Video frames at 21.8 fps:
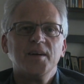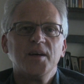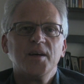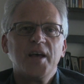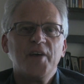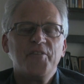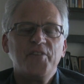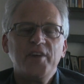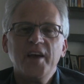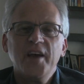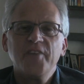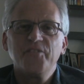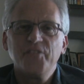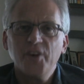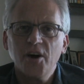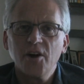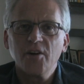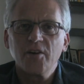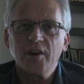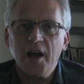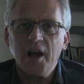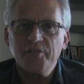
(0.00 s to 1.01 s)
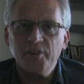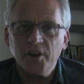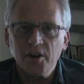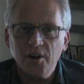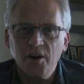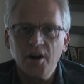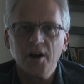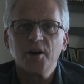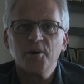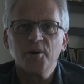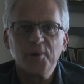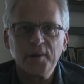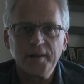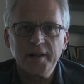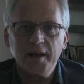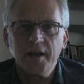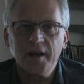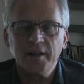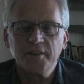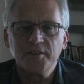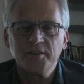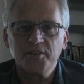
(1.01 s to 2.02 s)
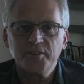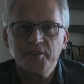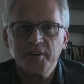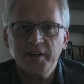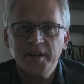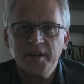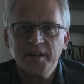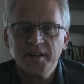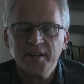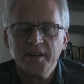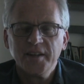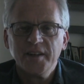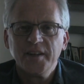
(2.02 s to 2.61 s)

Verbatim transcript: If he had photographed a car going down the street,